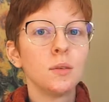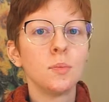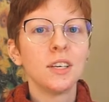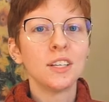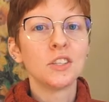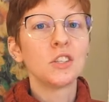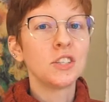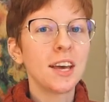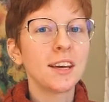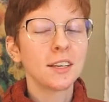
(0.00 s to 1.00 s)
begins
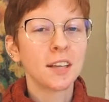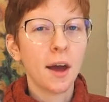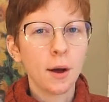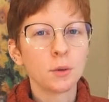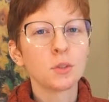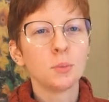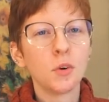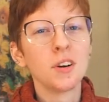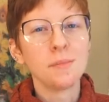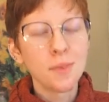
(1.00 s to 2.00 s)
staying in the house
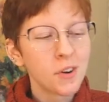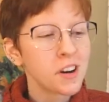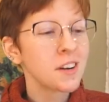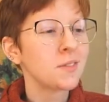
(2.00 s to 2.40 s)
more and more,